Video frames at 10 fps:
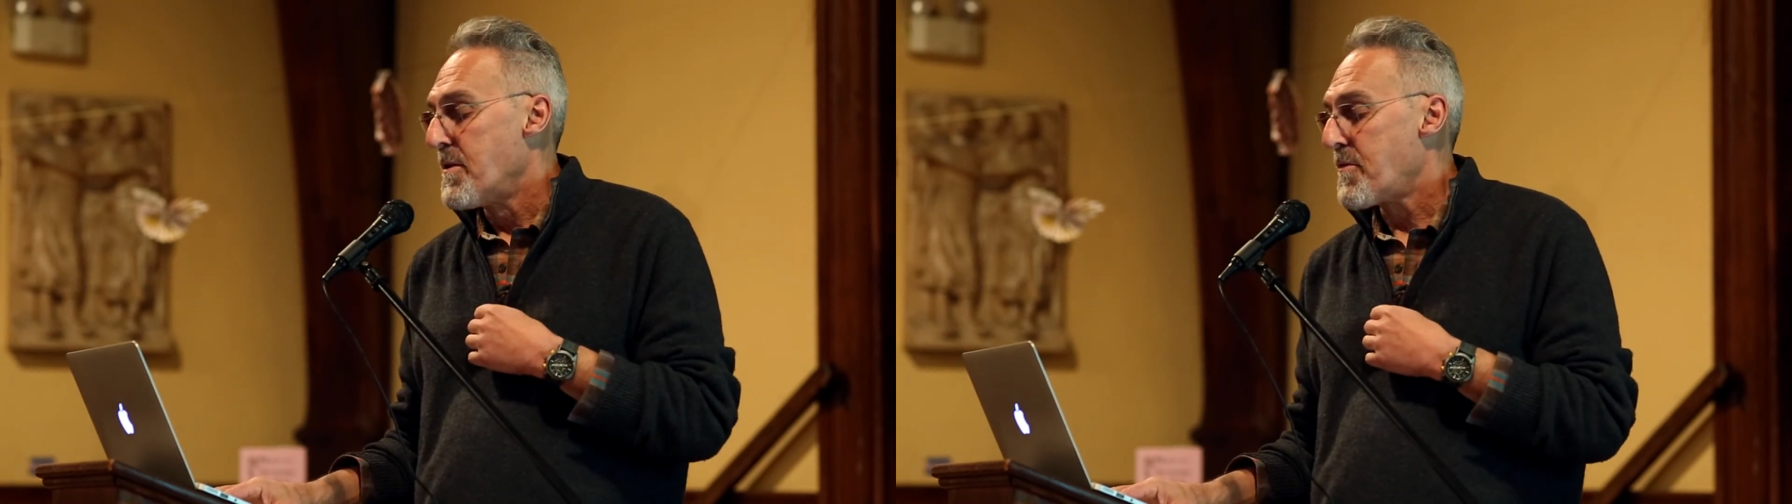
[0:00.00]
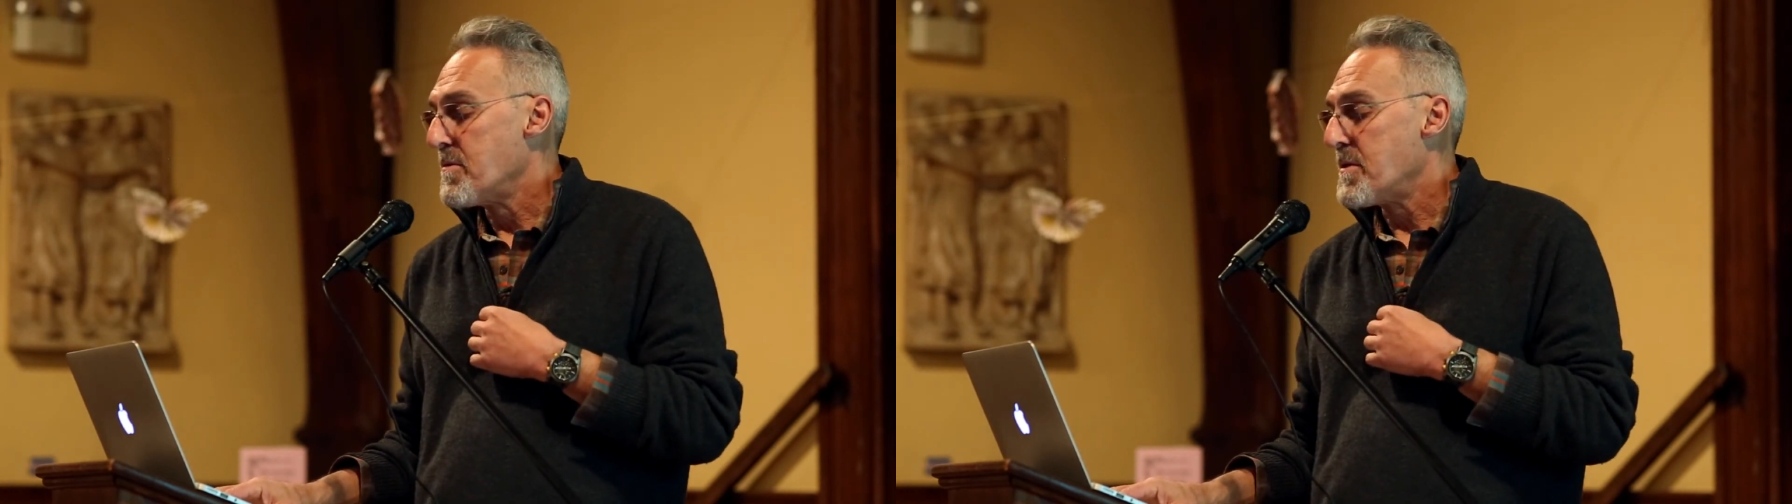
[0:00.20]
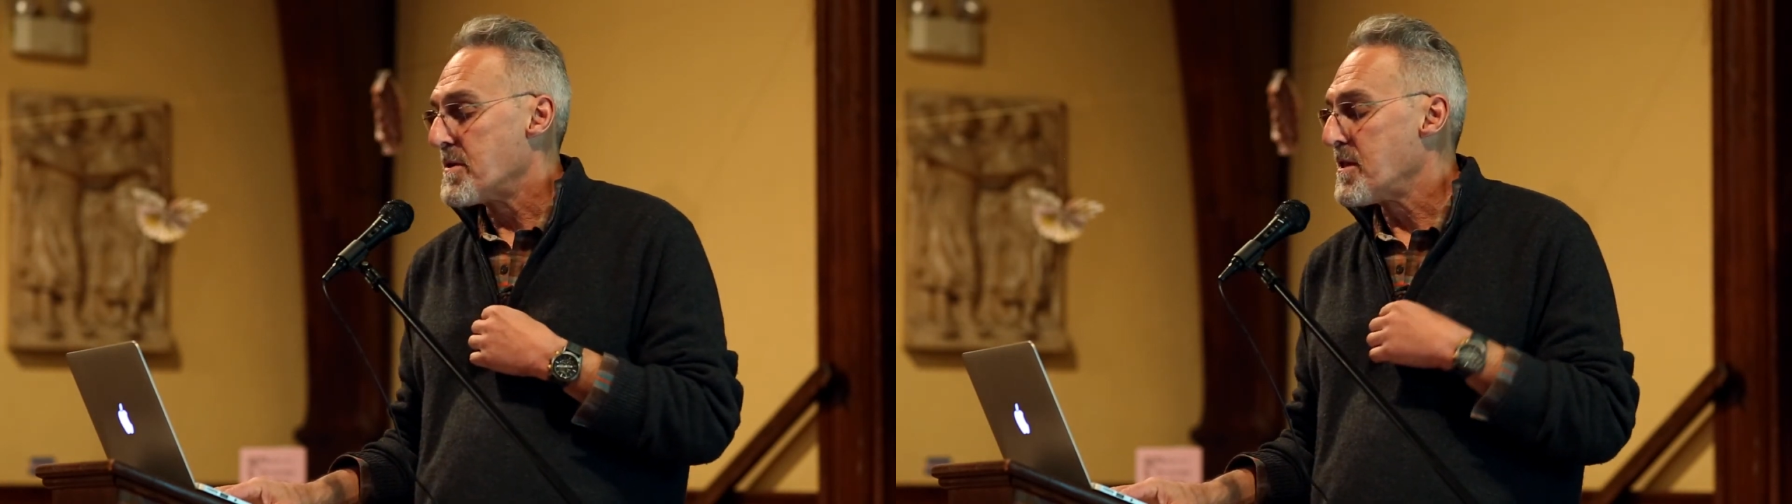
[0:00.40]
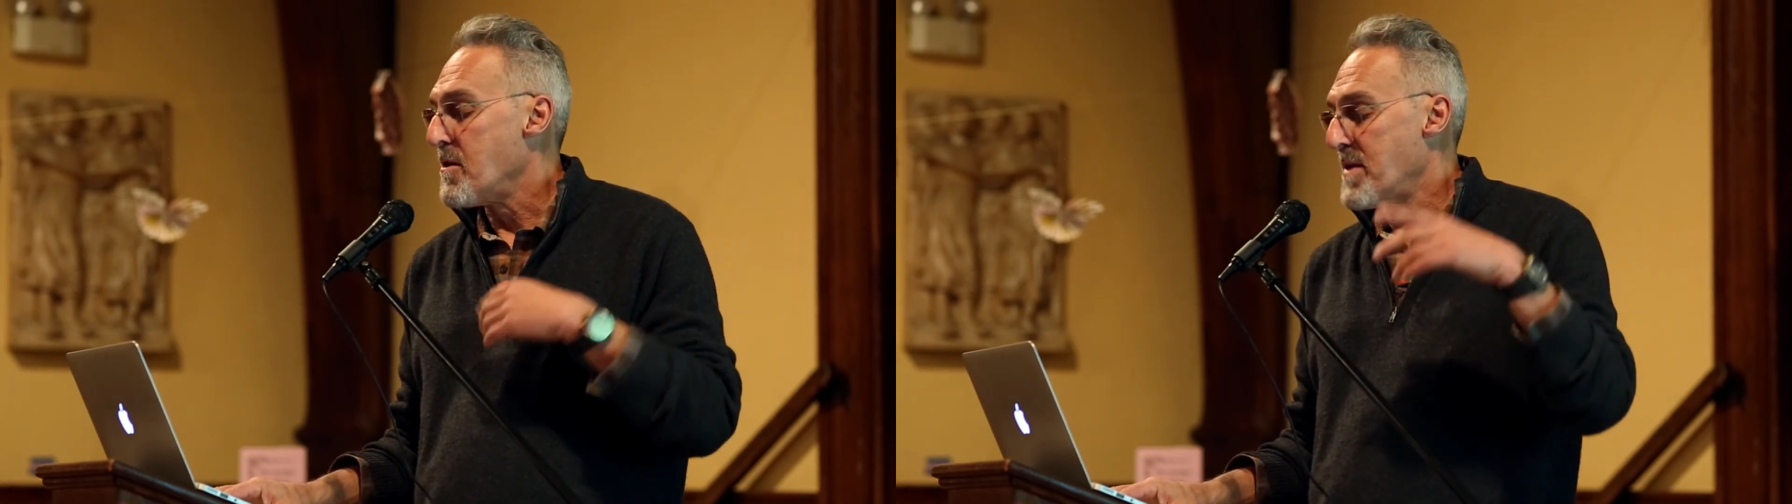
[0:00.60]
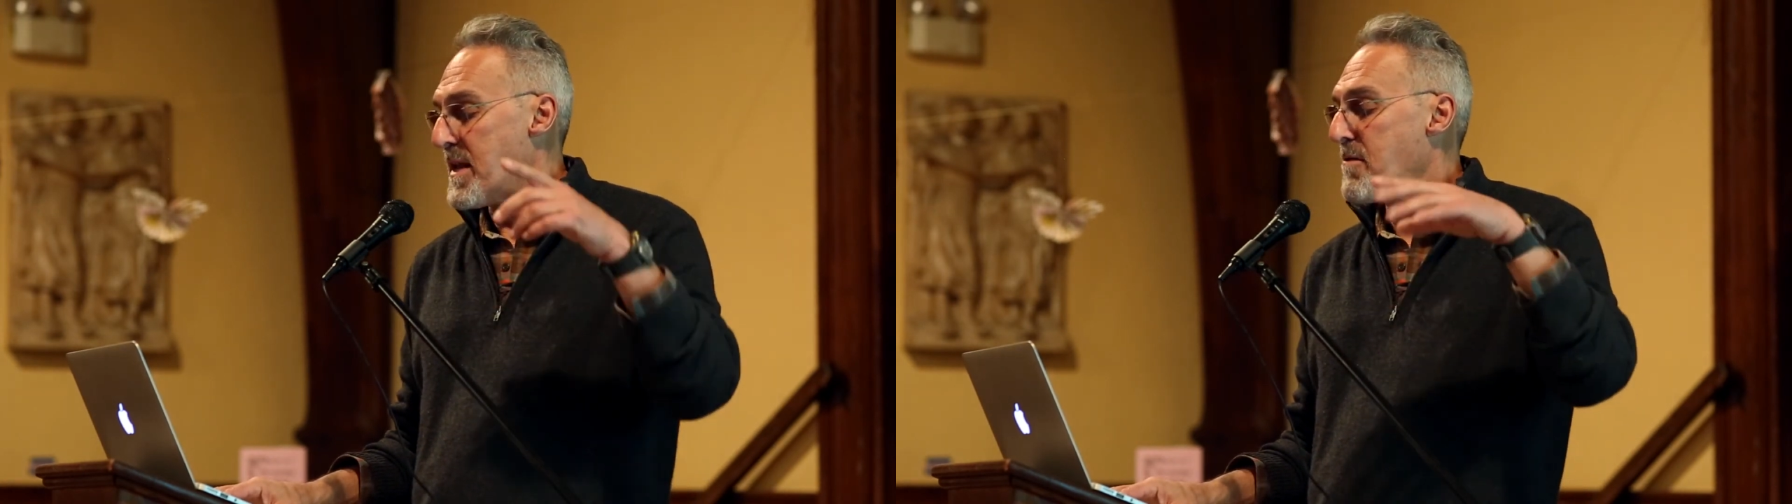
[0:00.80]
through the
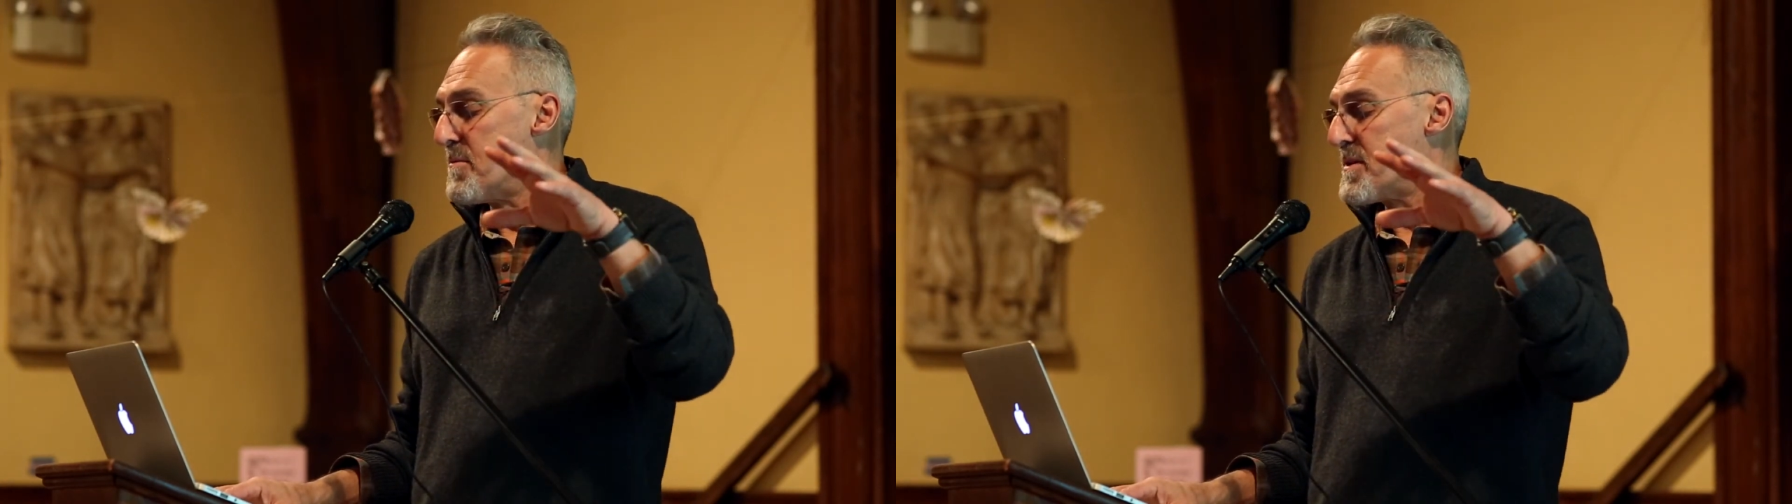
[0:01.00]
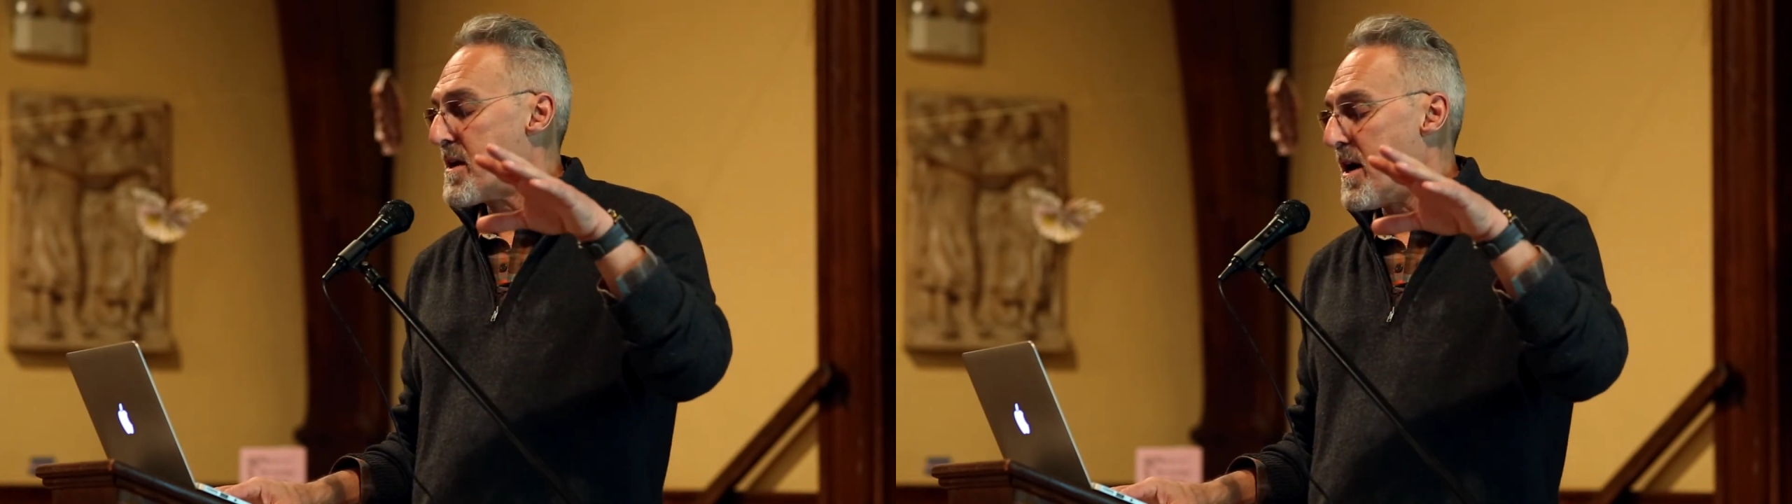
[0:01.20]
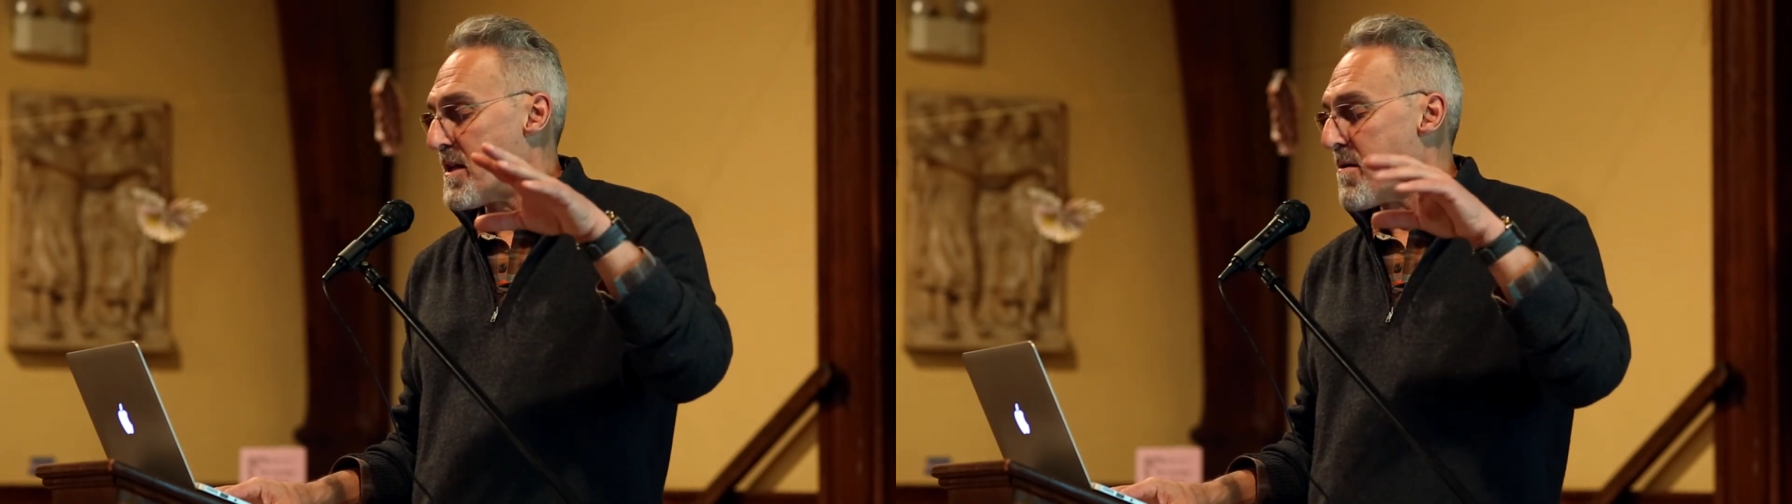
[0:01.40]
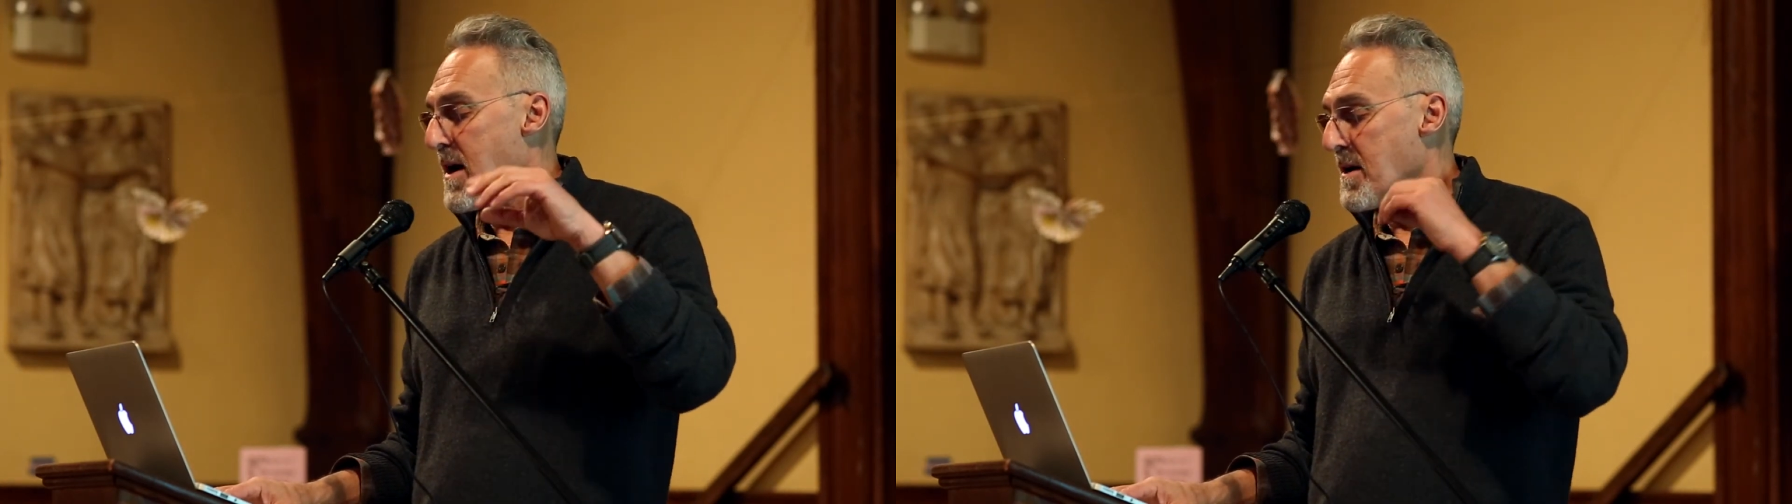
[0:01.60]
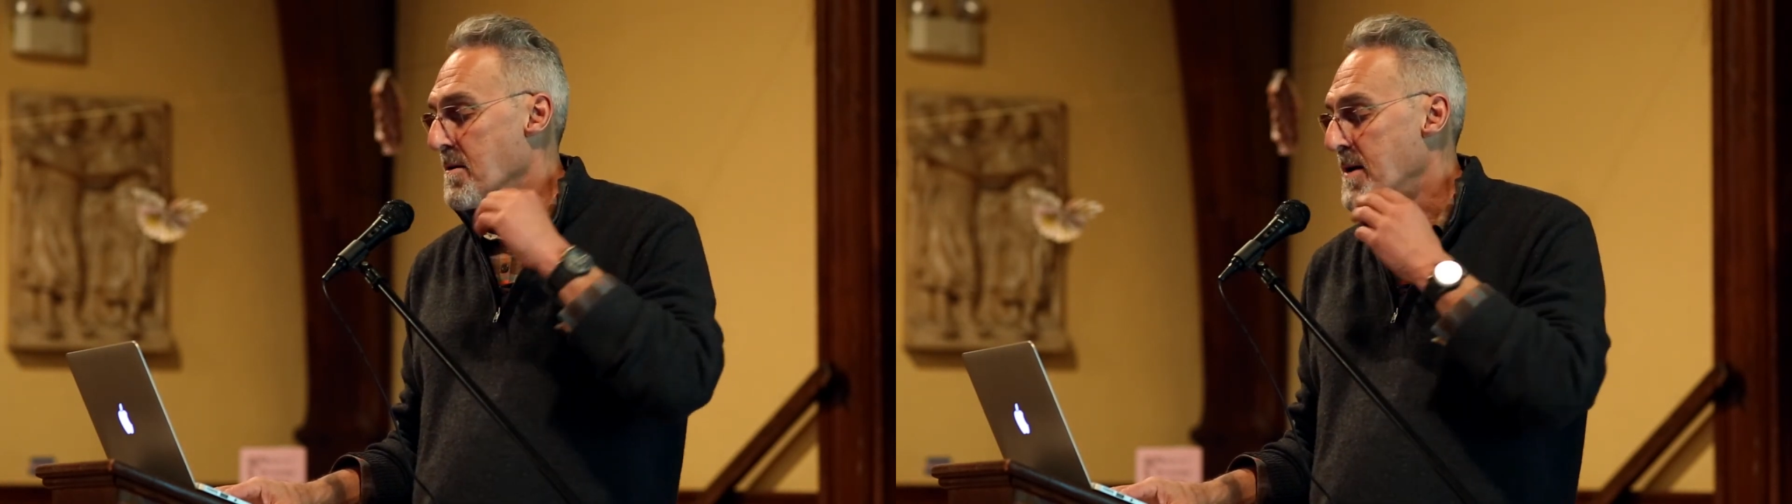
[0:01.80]
slow money groups in
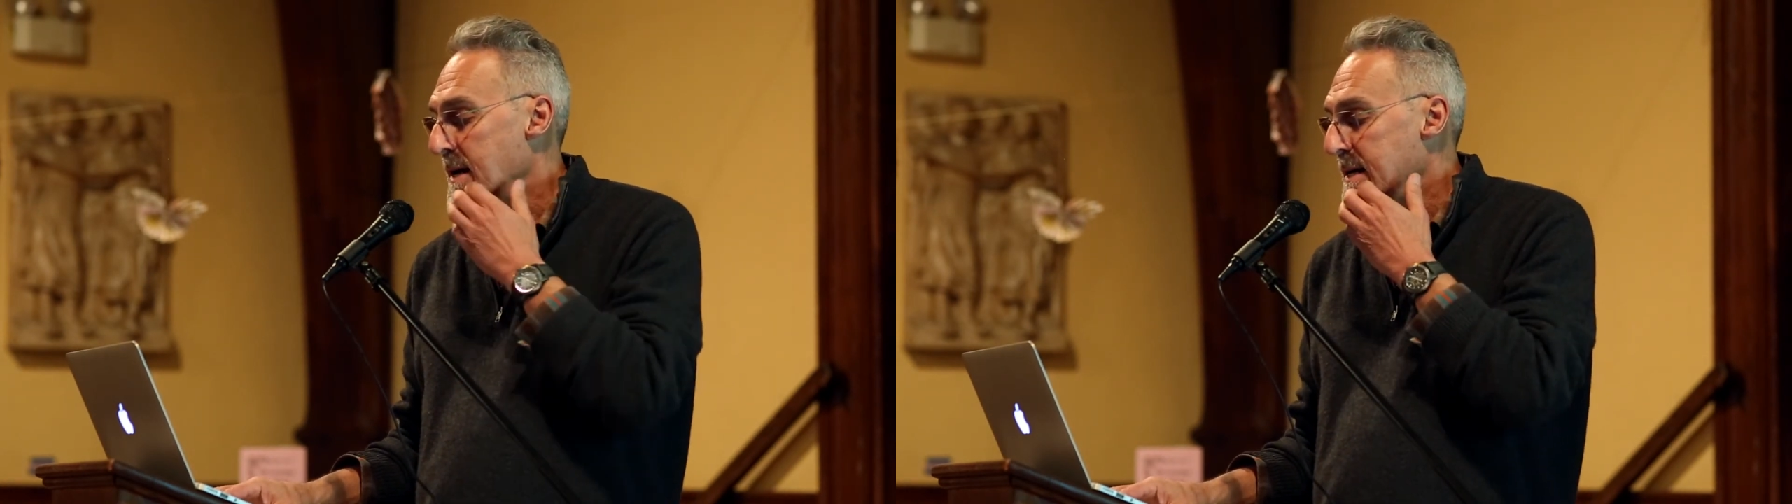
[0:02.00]
Colorado.